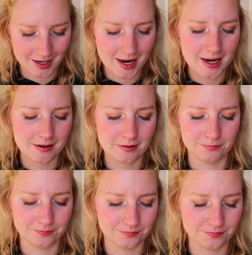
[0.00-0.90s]

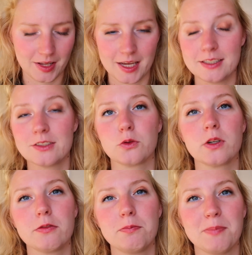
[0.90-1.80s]
It sort
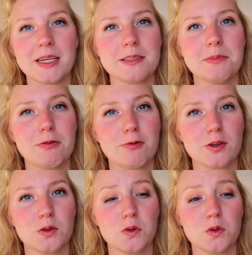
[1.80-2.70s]
of makes me
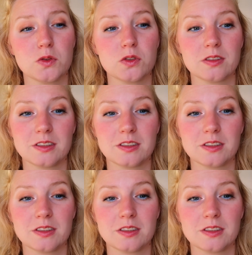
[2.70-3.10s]
feel